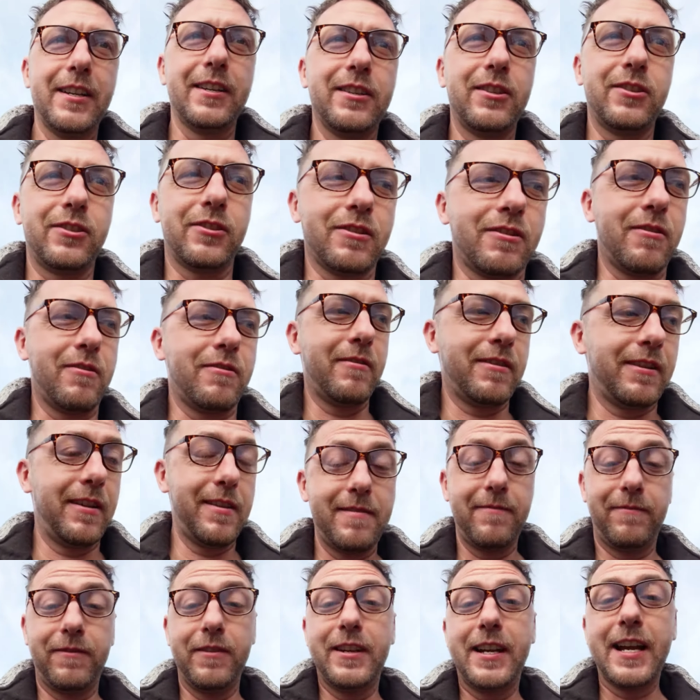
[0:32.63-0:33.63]
So
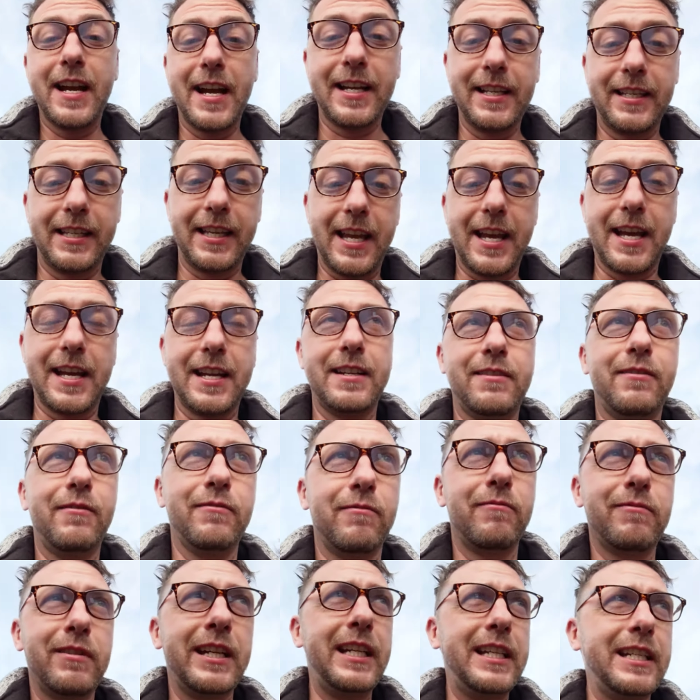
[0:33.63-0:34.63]
if you guys had
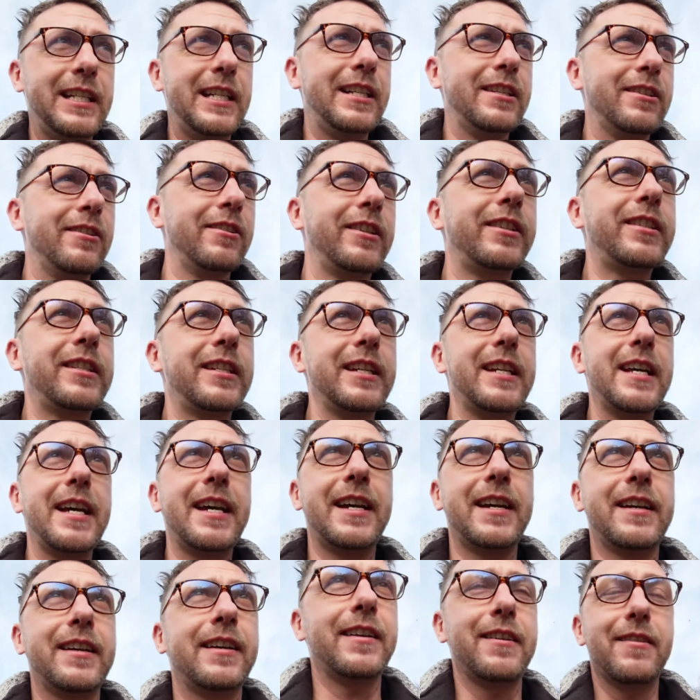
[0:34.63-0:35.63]
ringing ears
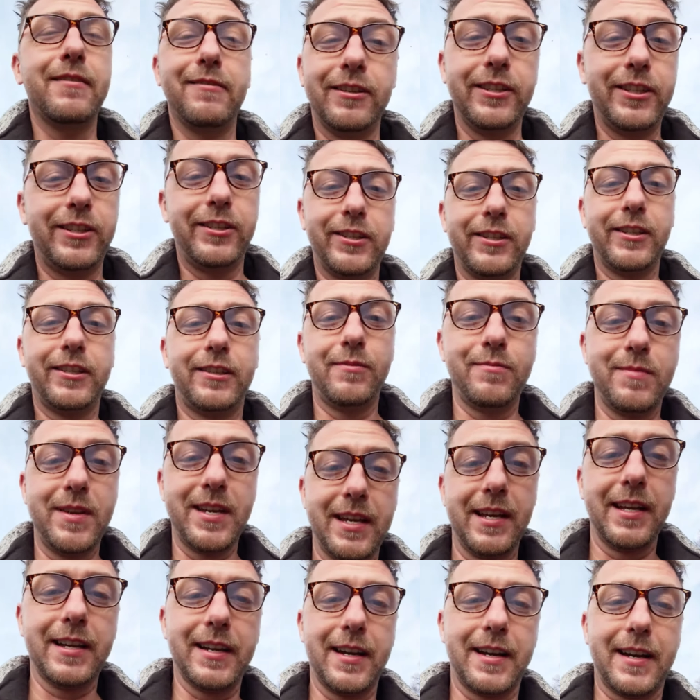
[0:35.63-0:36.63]
today, it was just
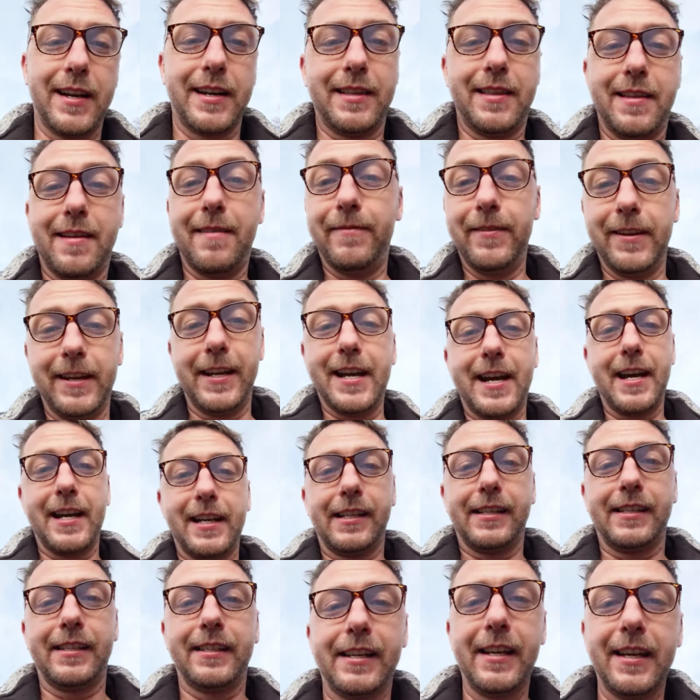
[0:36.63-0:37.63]
me. I love you
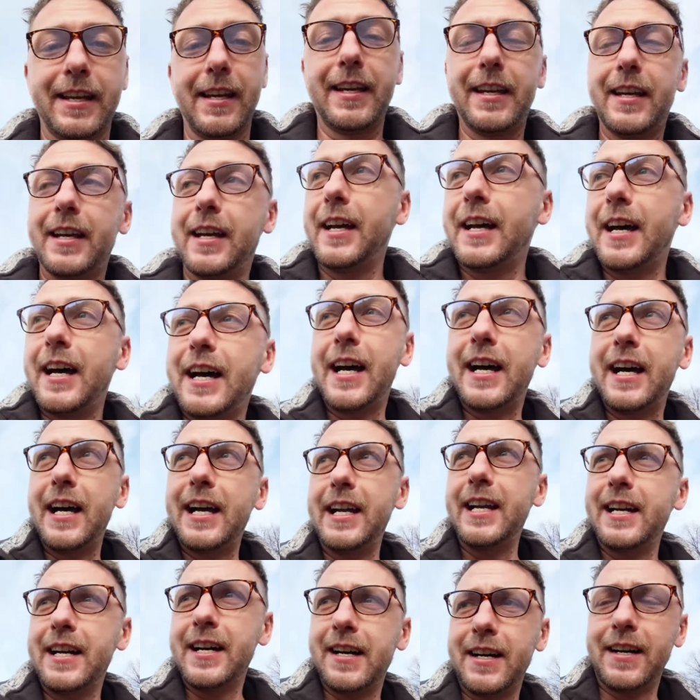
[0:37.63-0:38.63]
guys.
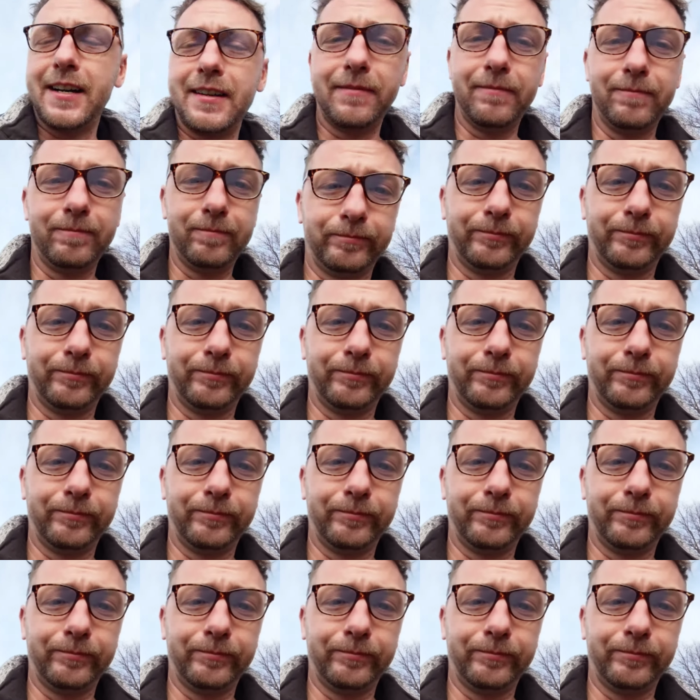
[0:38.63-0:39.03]
I, uh,